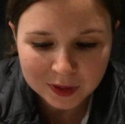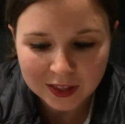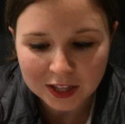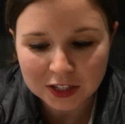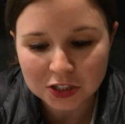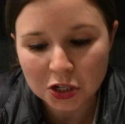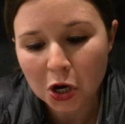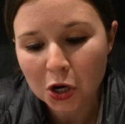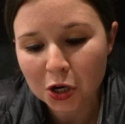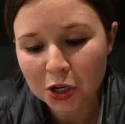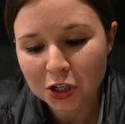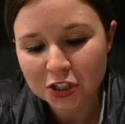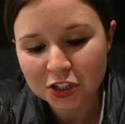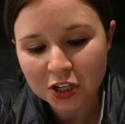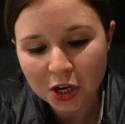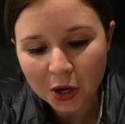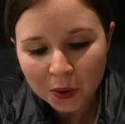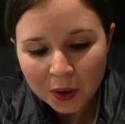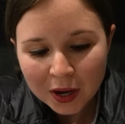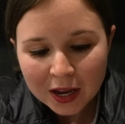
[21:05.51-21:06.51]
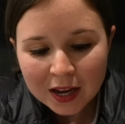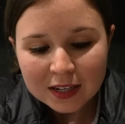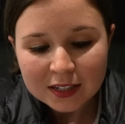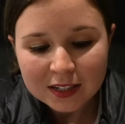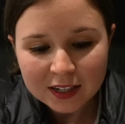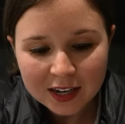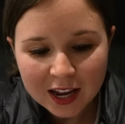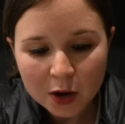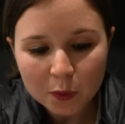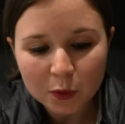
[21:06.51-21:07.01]
it that's hard. So
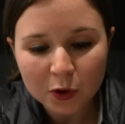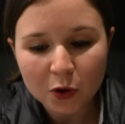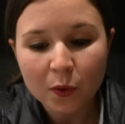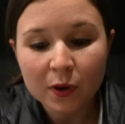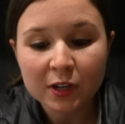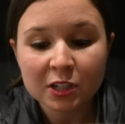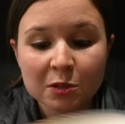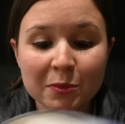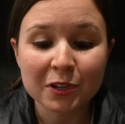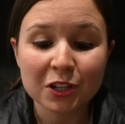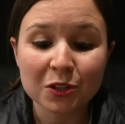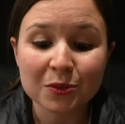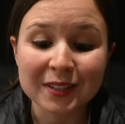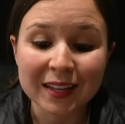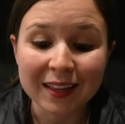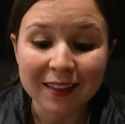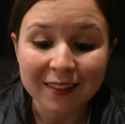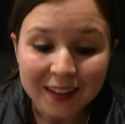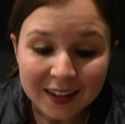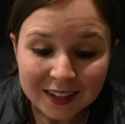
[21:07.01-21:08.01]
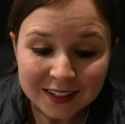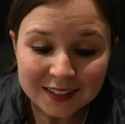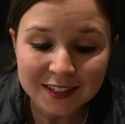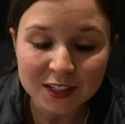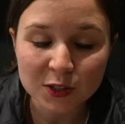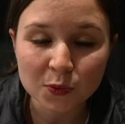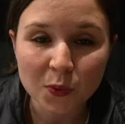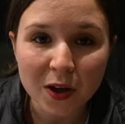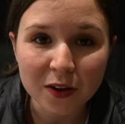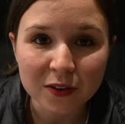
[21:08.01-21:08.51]
today we're going to be using this
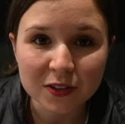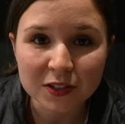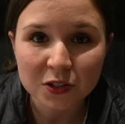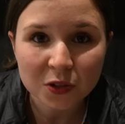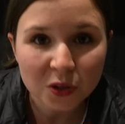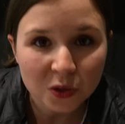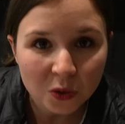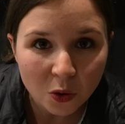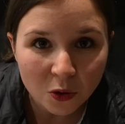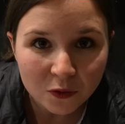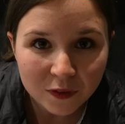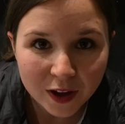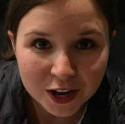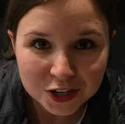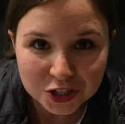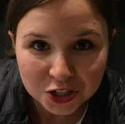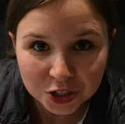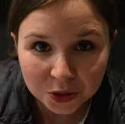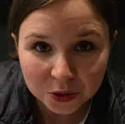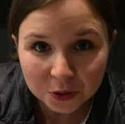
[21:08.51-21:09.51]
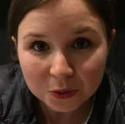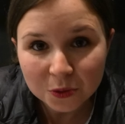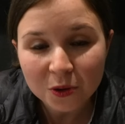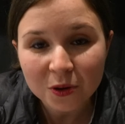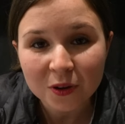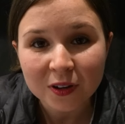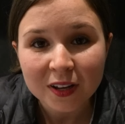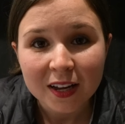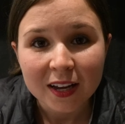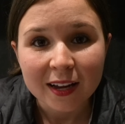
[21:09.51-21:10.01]
as well as good old-fashioned
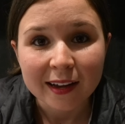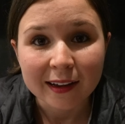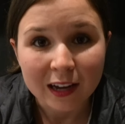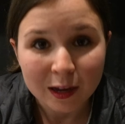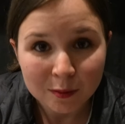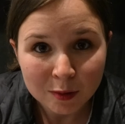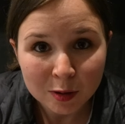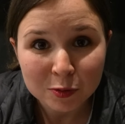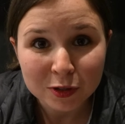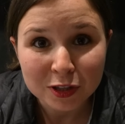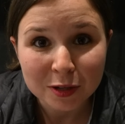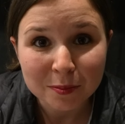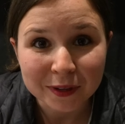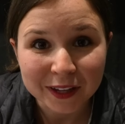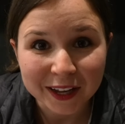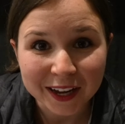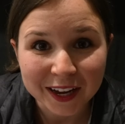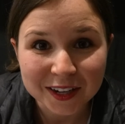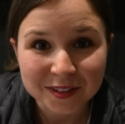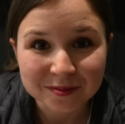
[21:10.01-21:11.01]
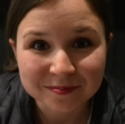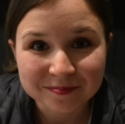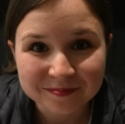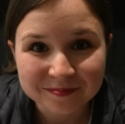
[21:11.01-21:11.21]
Google and come up with a plan.